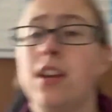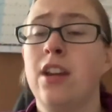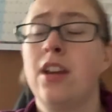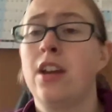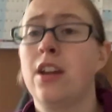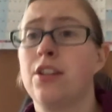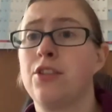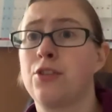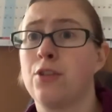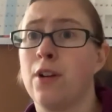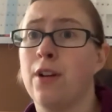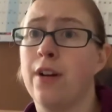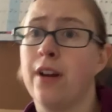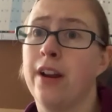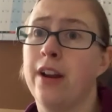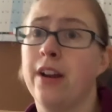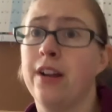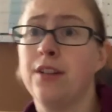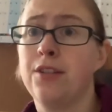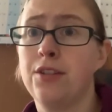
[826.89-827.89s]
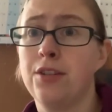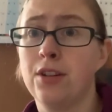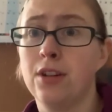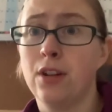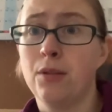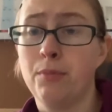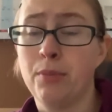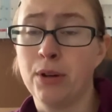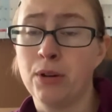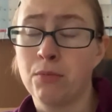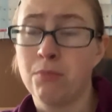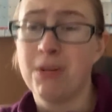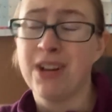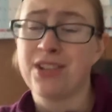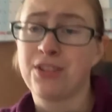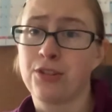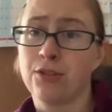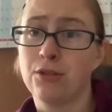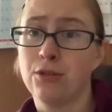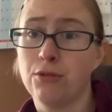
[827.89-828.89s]
trying to build
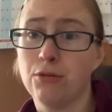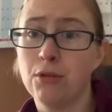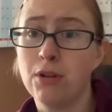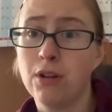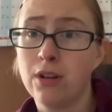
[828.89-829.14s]
muscle,